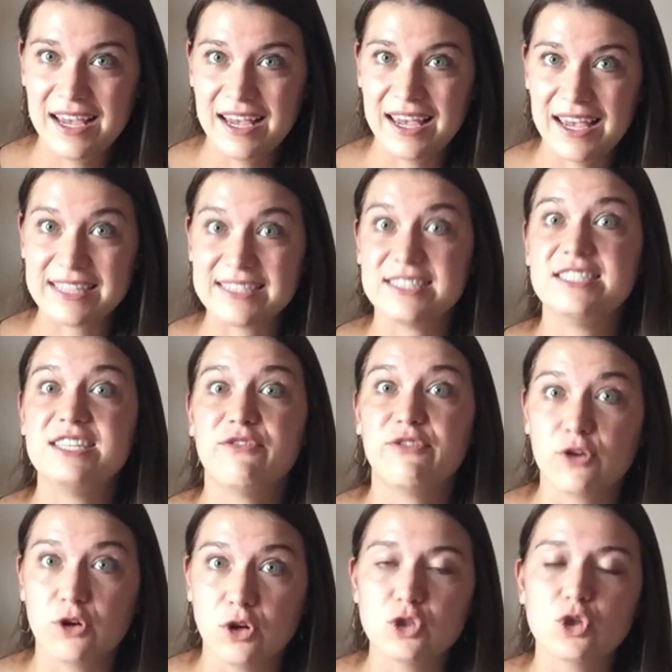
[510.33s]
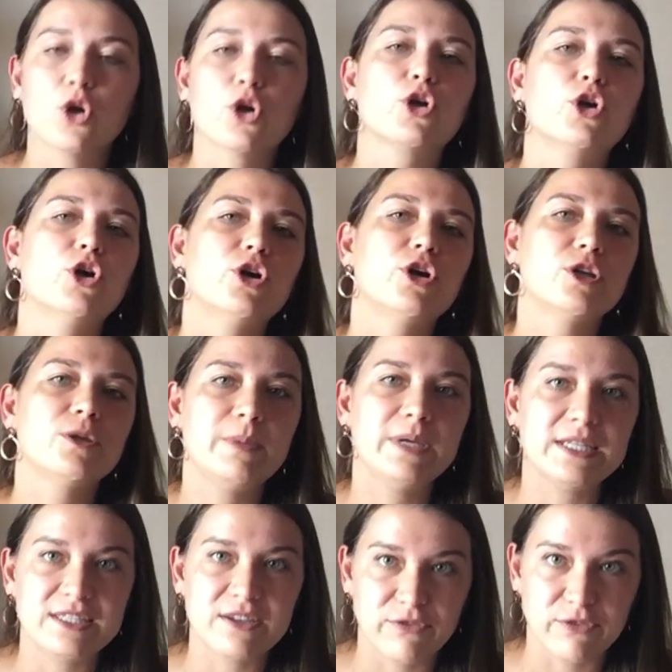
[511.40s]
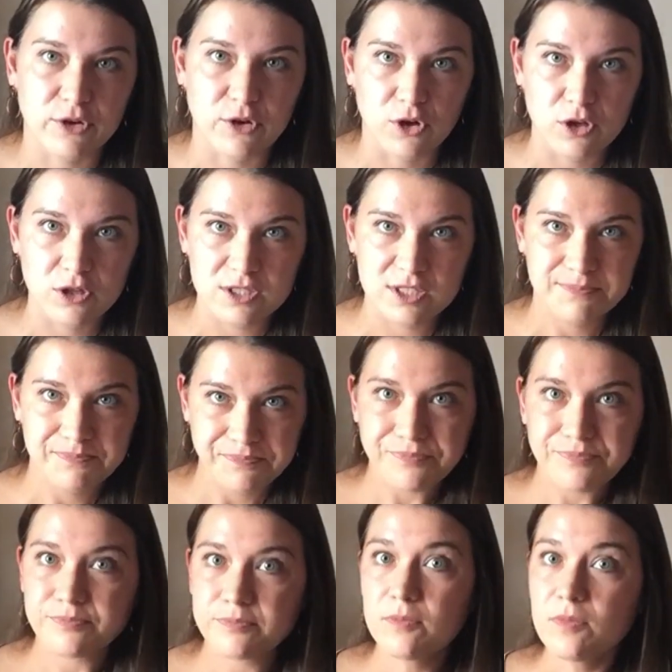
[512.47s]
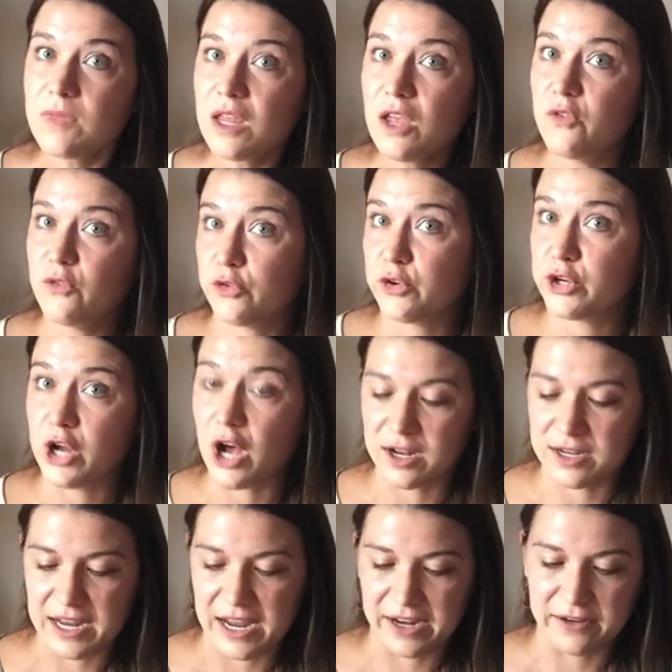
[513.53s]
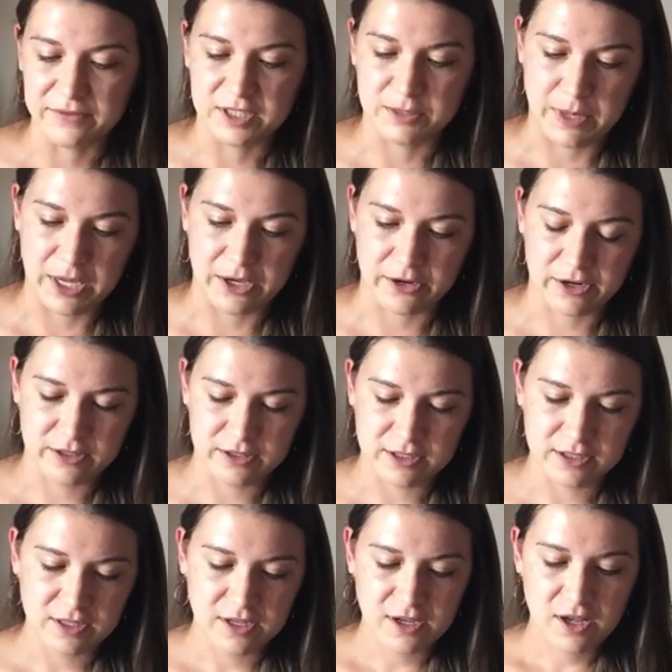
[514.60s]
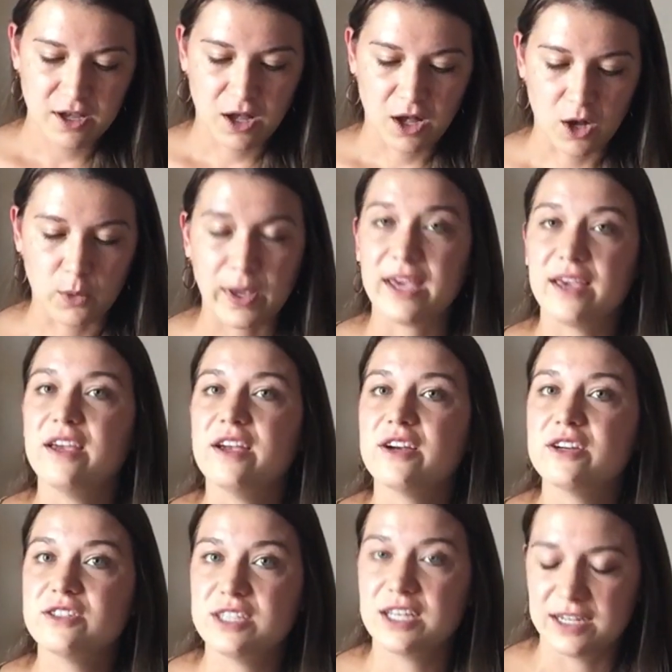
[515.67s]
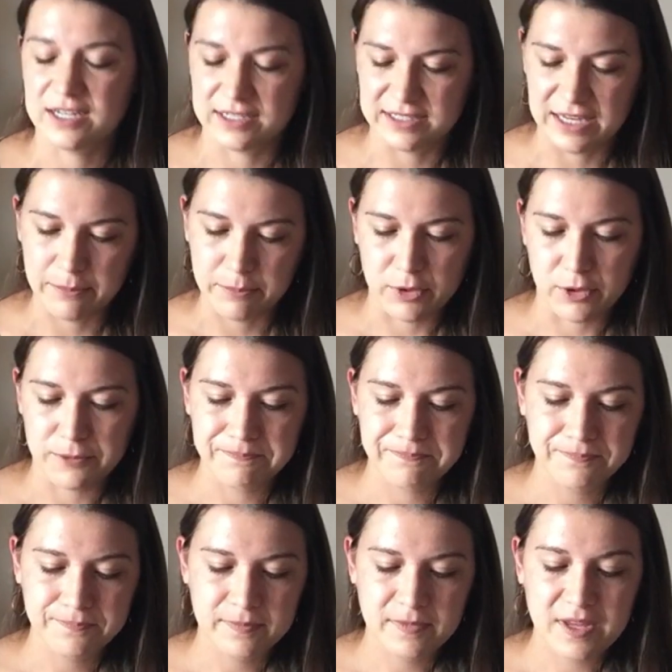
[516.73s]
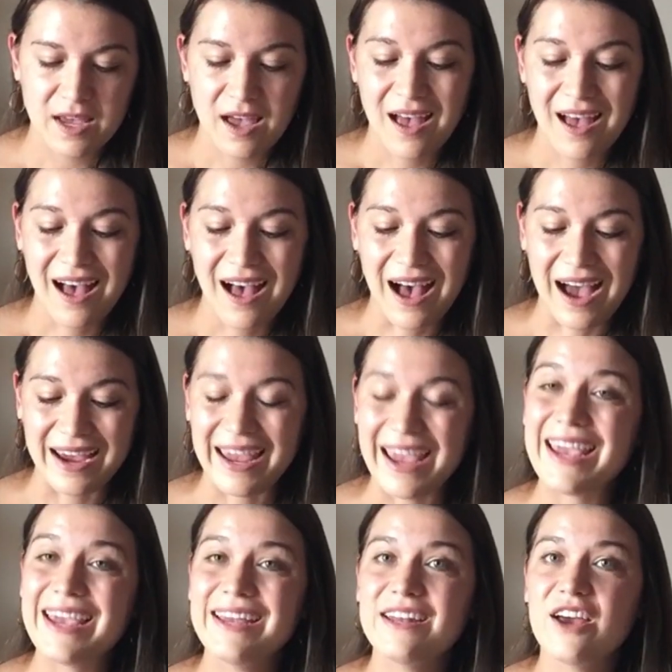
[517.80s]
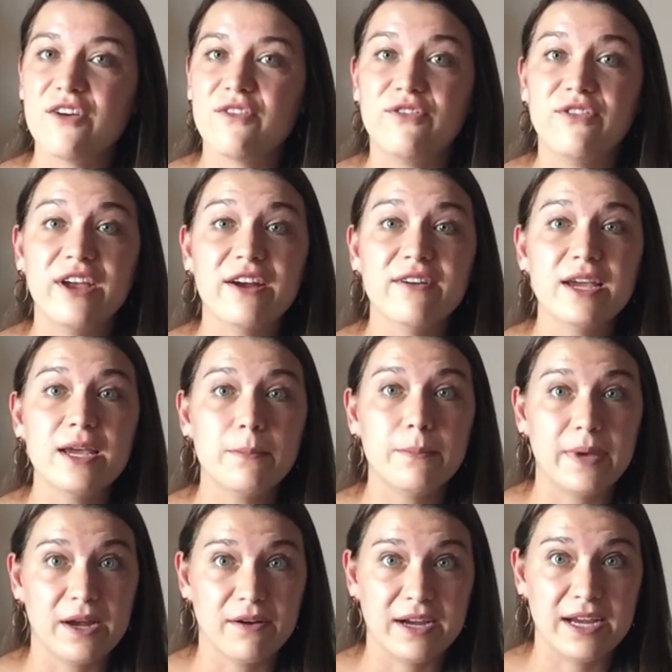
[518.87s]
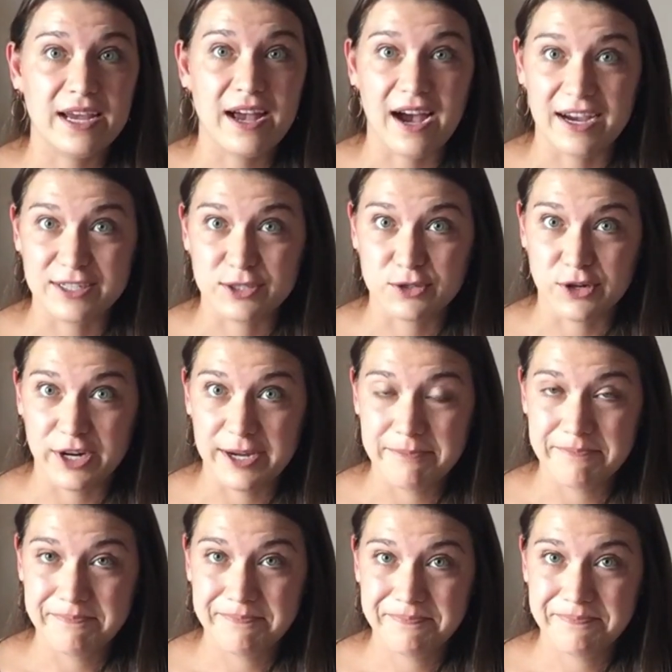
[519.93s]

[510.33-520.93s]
is difficult or could be difficult for non-native speakers. Okay, here's an example. I ate a very berry ice cream.